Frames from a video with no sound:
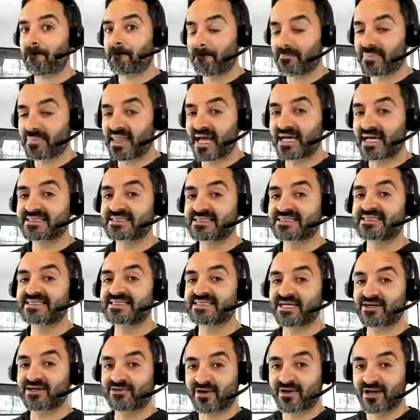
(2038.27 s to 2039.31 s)
That's the
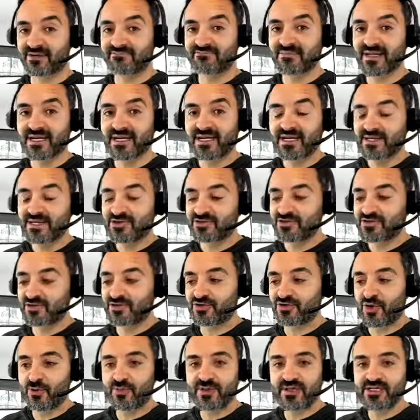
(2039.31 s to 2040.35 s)
secret. So
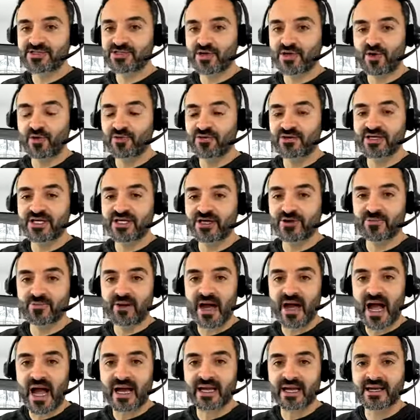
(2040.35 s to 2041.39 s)
nobody's holding you
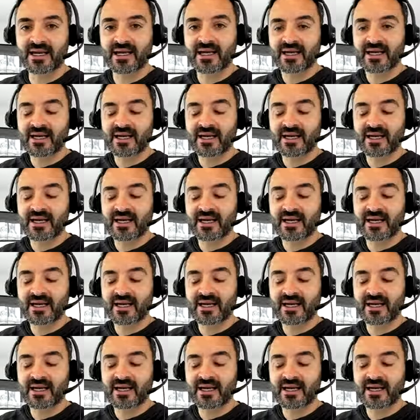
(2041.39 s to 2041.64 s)
back.